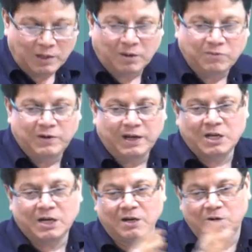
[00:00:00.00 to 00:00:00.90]

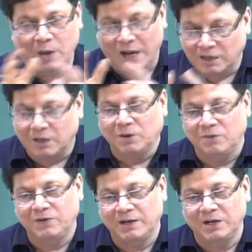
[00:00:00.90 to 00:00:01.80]
configuration to another
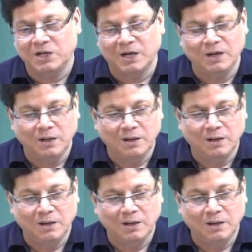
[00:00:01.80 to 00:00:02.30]
configuration,